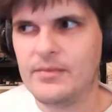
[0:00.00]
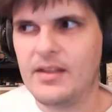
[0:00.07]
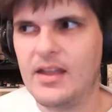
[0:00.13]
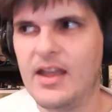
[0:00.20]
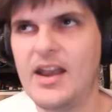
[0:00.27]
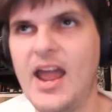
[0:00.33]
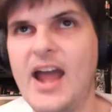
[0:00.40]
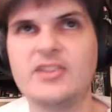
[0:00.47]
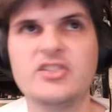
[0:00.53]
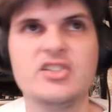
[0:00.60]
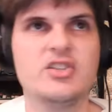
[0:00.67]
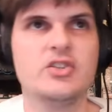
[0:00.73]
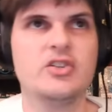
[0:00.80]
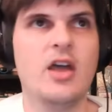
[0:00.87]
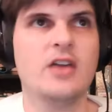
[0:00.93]
And
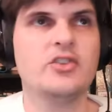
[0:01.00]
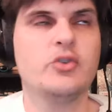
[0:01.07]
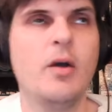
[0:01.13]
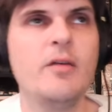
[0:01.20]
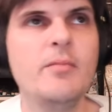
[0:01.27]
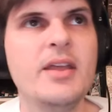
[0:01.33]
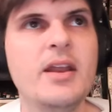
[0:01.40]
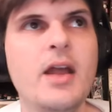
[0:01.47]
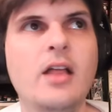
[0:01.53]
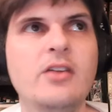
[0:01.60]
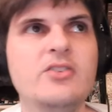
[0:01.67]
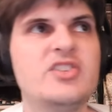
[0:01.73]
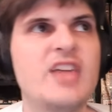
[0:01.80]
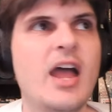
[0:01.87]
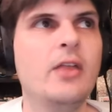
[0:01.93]
that's a $12
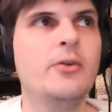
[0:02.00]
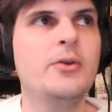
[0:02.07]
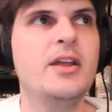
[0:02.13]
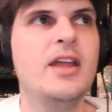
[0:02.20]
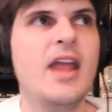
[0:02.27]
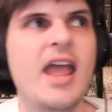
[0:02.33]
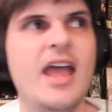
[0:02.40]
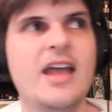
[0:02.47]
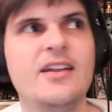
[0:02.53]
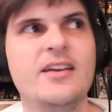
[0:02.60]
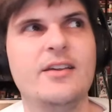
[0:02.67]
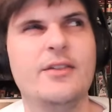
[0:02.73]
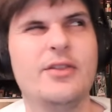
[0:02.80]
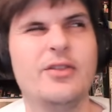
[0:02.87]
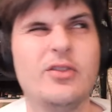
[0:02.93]
million salary and
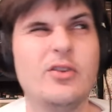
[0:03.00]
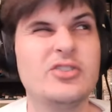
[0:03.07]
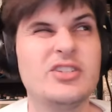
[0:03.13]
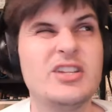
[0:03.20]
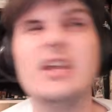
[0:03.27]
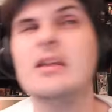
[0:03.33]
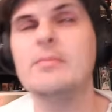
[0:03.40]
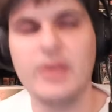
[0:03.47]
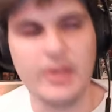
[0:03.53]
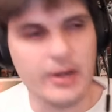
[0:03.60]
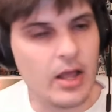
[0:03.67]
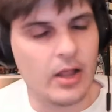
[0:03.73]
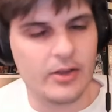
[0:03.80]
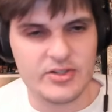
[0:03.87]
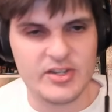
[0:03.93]
a $13
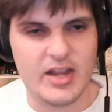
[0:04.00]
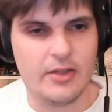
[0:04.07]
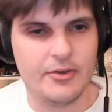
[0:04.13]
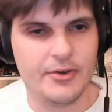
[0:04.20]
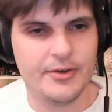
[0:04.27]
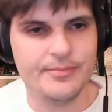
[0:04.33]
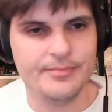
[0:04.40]
million salary.